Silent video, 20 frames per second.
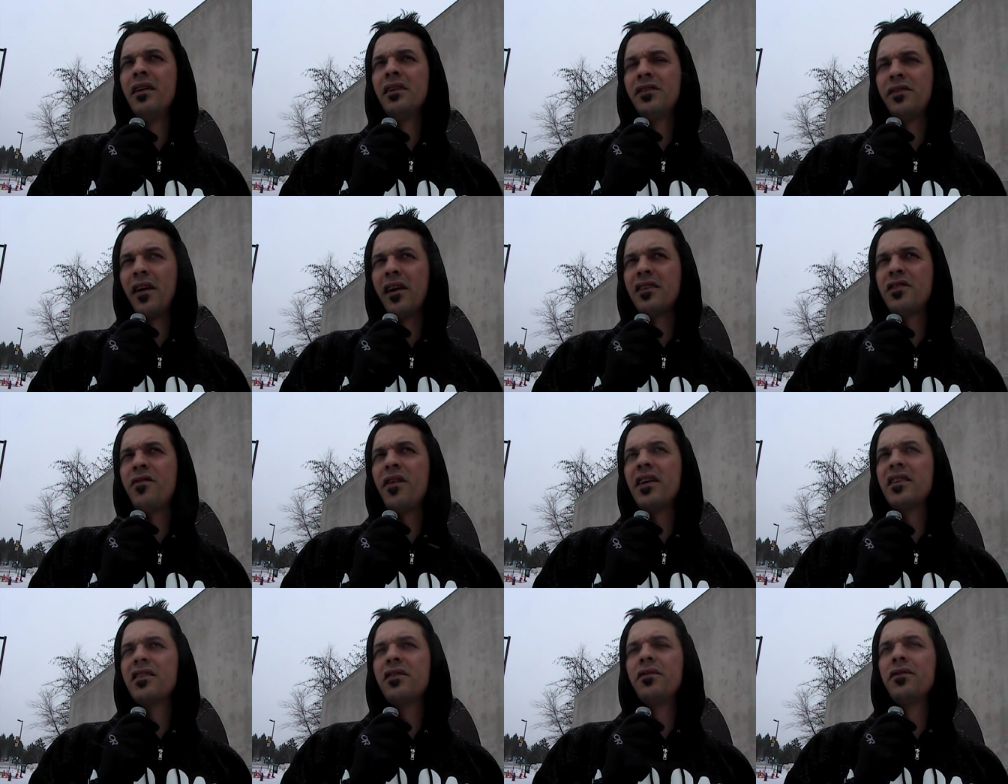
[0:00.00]
As far as
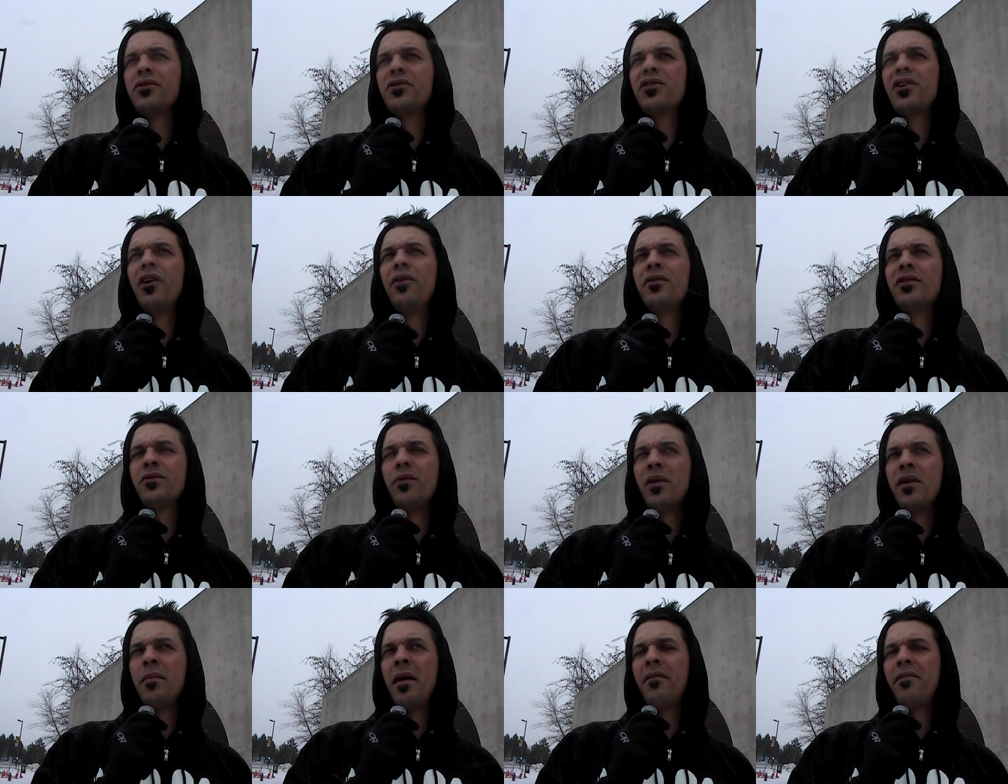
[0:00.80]
festivals go, it's
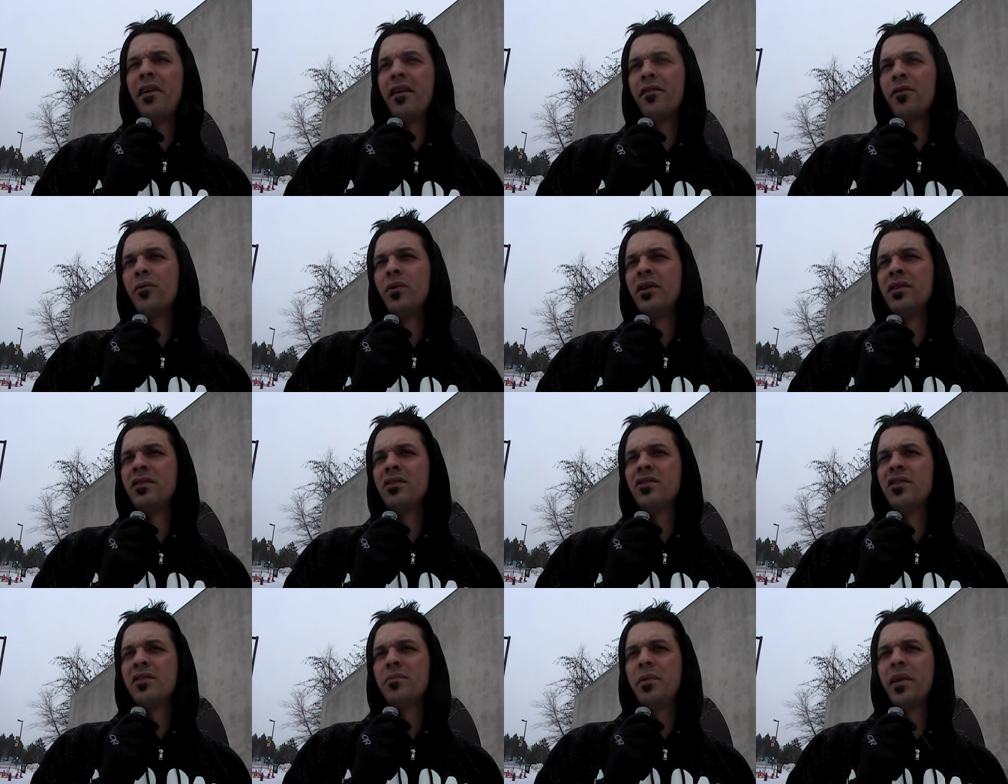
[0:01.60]
one of my favorite
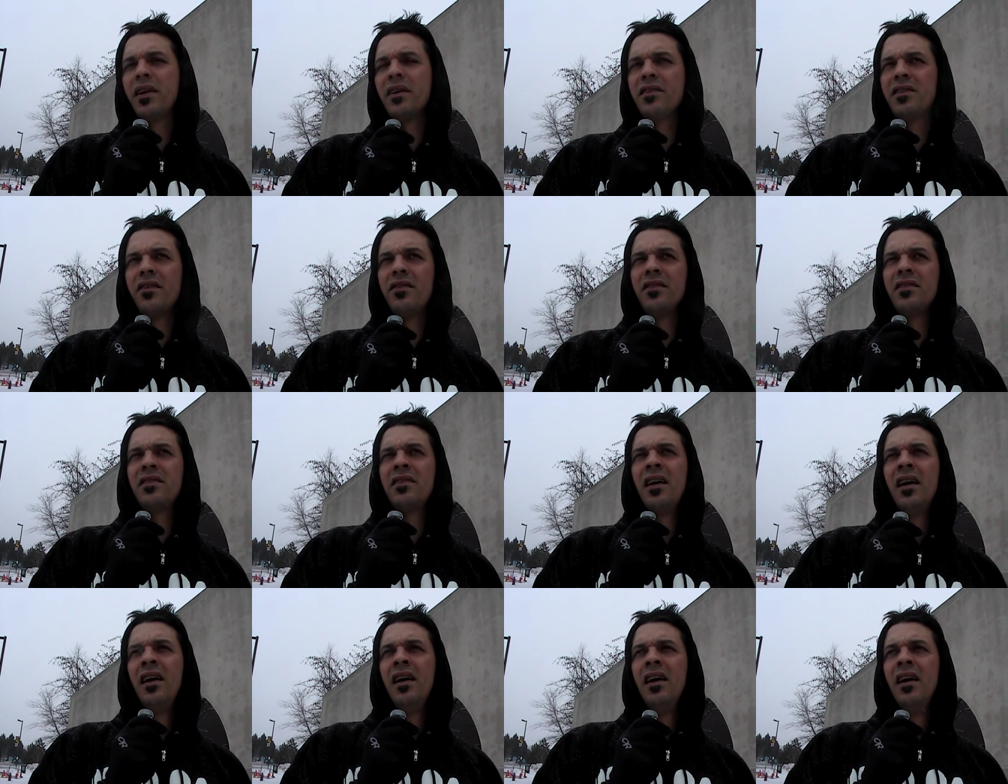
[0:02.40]
ones, just because there's
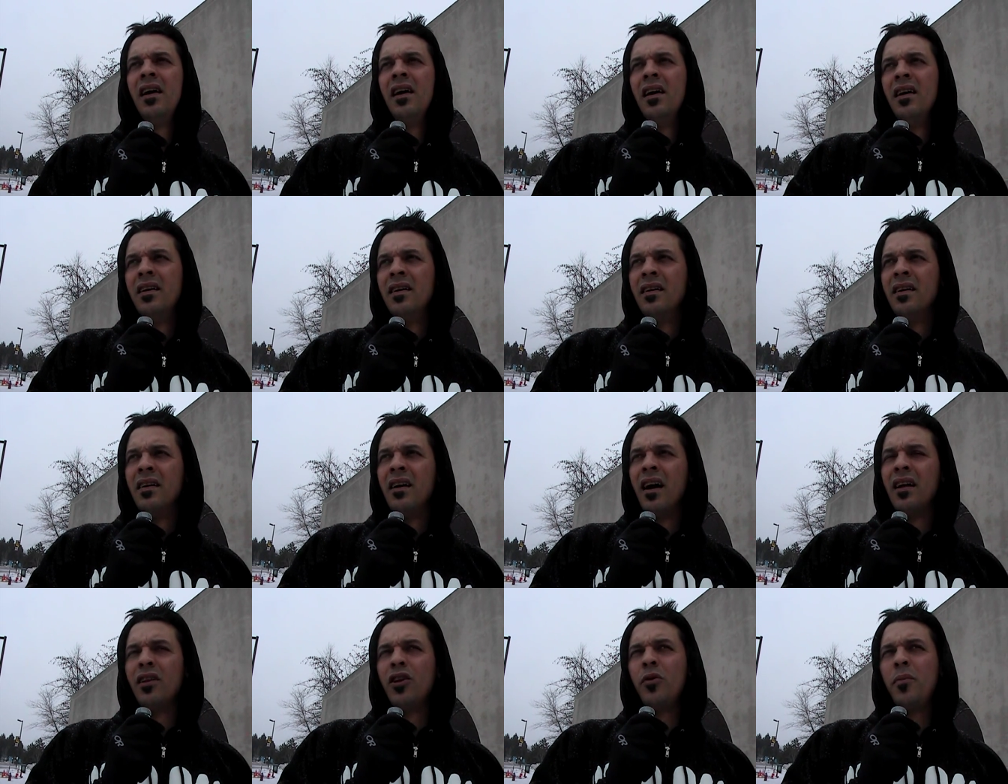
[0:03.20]

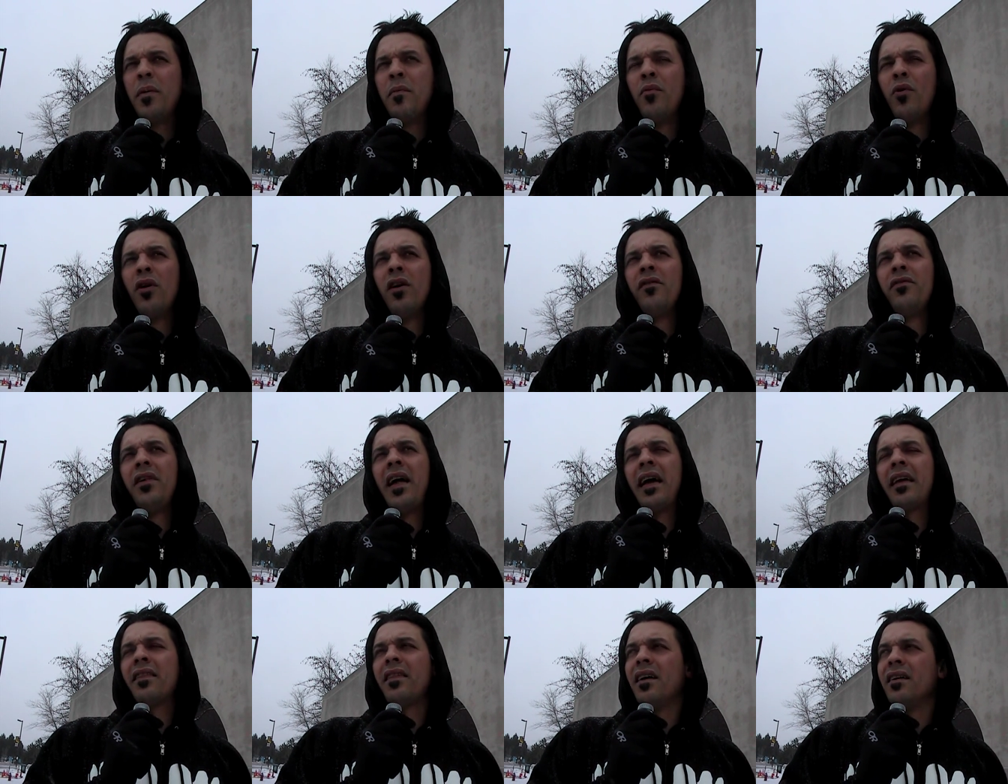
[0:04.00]
a little bit more of like